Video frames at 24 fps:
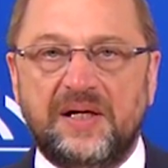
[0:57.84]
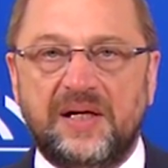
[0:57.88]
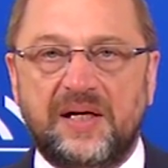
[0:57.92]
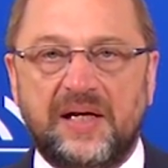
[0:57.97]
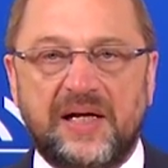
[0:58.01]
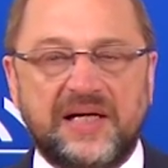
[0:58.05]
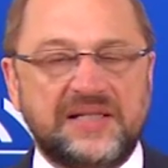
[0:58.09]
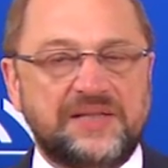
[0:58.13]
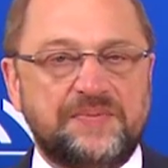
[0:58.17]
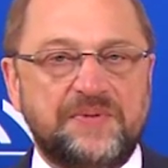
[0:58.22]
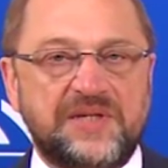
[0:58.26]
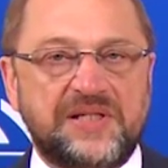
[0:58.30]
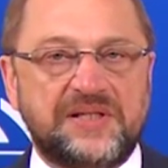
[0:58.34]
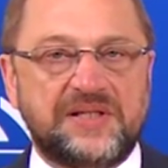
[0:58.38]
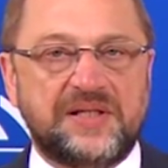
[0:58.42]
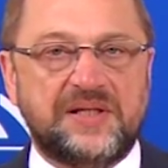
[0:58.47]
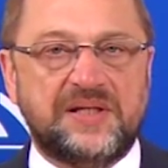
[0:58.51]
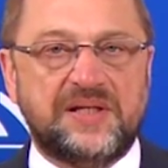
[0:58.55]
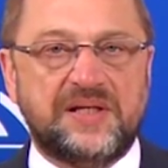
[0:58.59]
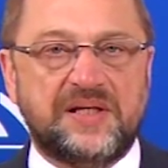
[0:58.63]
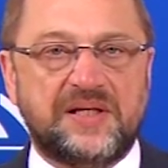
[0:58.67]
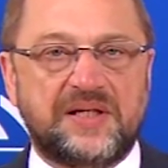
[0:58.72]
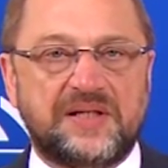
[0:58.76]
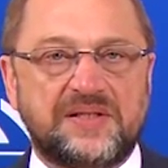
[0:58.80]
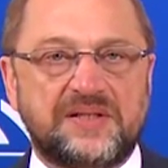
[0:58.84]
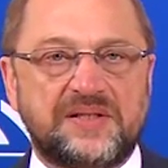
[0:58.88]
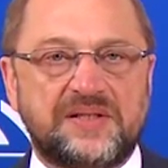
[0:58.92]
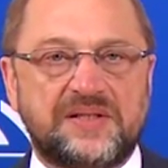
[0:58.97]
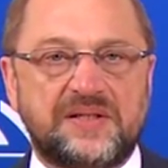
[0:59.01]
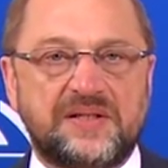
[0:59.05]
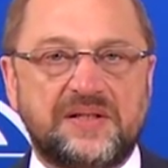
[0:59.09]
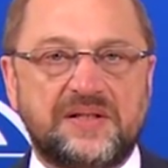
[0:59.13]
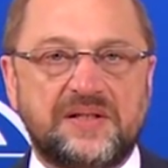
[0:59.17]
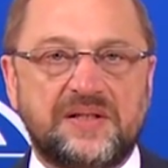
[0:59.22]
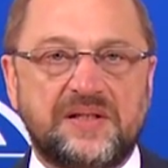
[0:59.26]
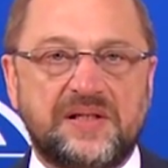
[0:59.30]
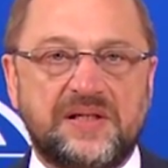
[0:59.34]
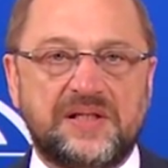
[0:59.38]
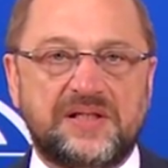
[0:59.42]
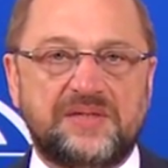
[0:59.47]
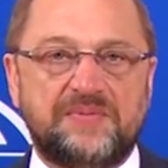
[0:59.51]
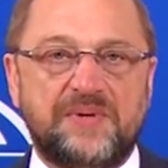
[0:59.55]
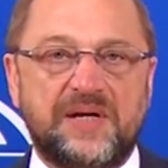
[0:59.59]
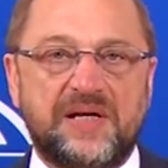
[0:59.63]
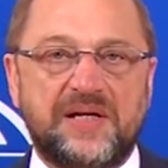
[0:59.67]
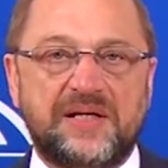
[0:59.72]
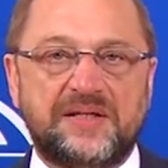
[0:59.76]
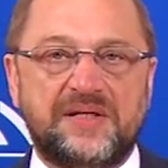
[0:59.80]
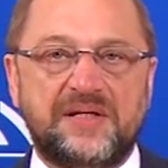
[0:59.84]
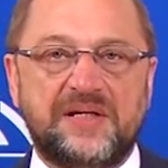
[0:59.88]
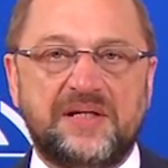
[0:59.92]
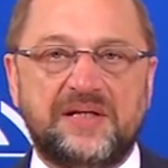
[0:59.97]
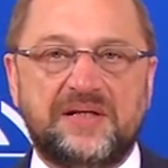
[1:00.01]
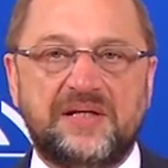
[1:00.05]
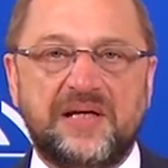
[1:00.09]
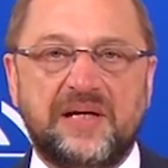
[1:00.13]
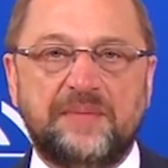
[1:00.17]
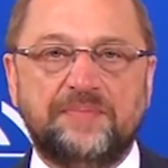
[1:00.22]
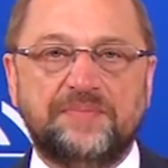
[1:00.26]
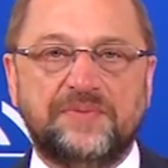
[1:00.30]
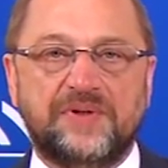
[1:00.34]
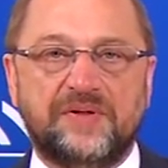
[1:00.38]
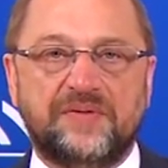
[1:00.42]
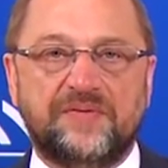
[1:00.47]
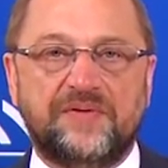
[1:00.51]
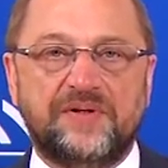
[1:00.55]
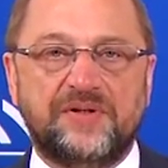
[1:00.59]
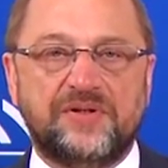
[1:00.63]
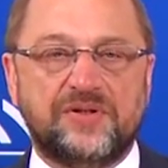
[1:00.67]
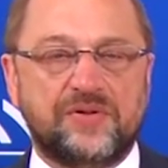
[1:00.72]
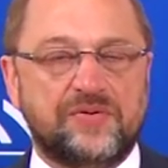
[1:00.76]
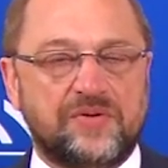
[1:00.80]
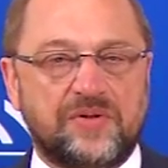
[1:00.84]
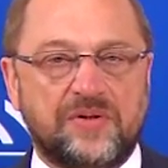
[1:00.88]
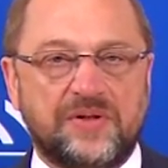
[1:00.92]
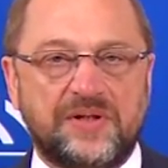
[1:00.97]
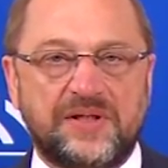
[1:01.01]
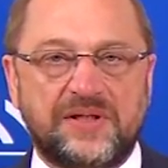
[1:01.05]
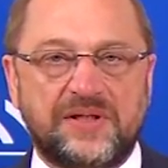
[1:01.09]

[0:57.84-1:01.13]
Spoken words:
Last week's attacks, as well as the attempt of the so-called